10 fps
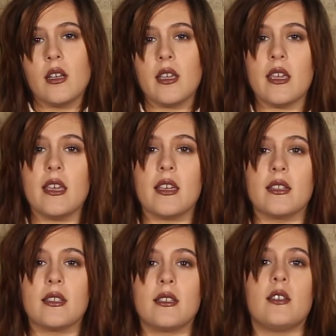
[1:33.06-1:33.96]
he
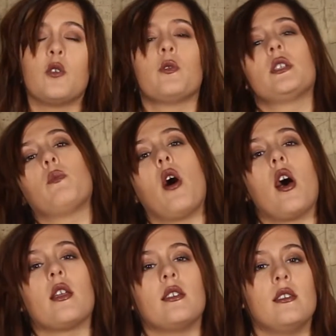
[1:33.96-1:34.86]
can still
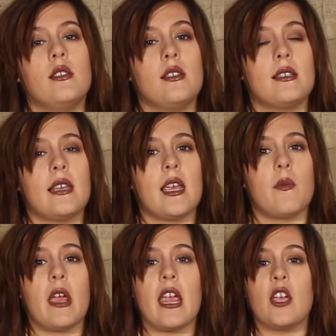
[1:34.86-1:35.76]
respond to the
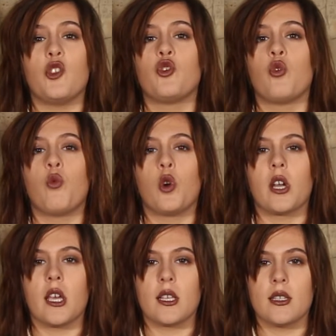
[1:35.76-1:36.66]
same angel
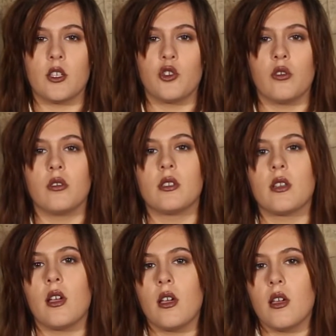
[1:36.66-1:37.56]
warding
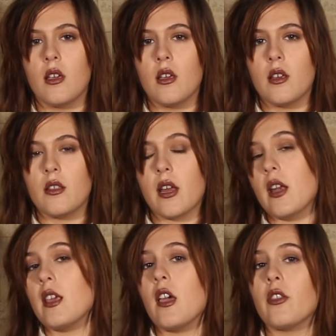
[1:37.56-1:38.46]
sigils that
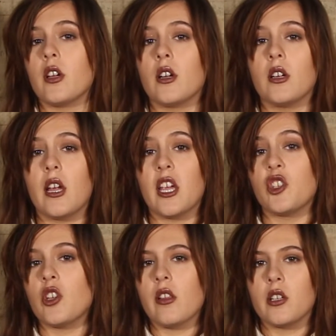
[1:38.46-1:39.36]
any other
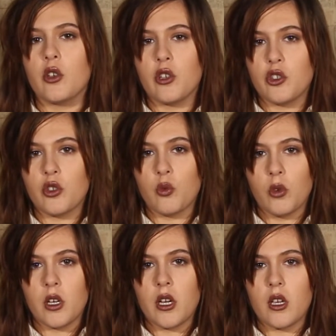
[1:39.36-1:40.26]
angelic creature
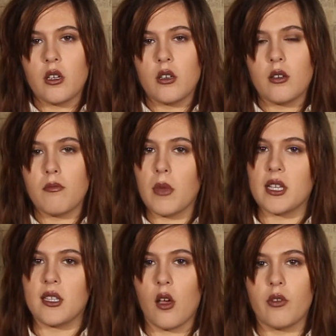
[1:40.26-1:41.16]
would,
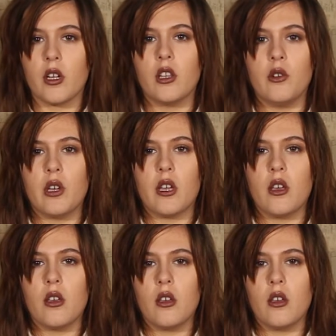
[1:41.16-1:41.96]
myself included,